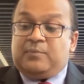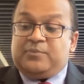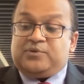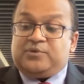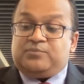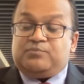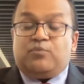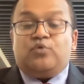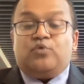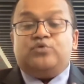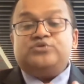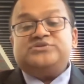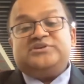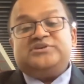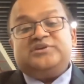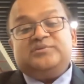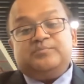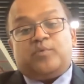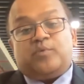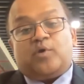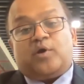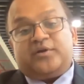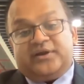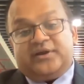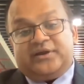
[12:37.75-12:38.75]
most
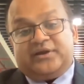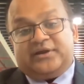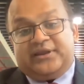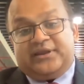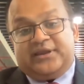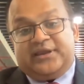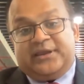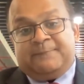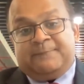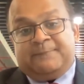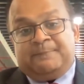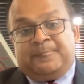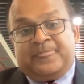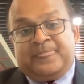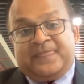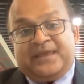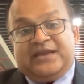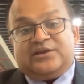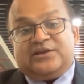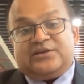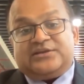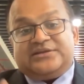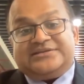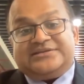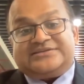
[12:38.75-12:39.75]
importantly,
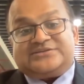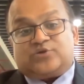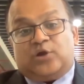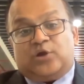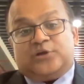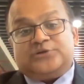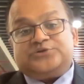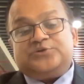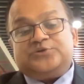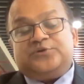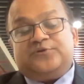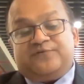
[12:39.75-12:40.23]
it's also